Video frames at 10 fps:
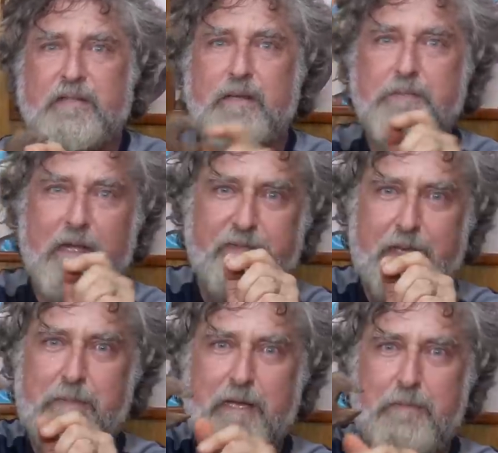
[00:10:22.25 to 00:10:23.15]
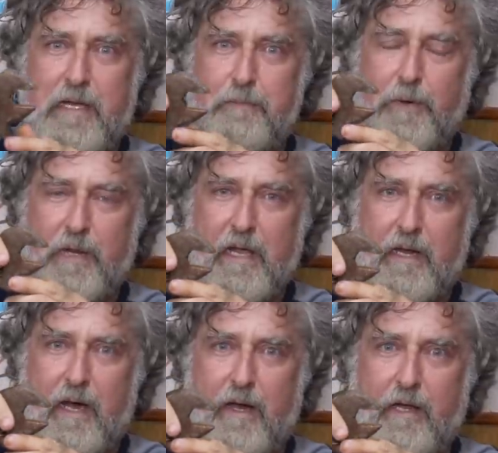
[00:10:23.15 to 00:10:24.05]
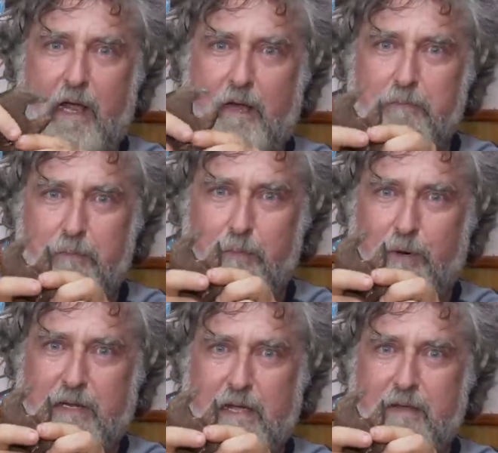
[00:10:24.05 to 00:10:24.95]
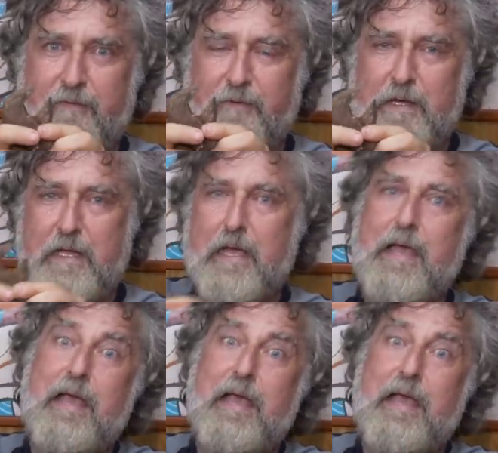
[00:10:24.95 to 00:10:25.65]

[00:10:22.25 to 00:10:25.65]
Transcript: And sometimes that might mean putting it on and breaking it free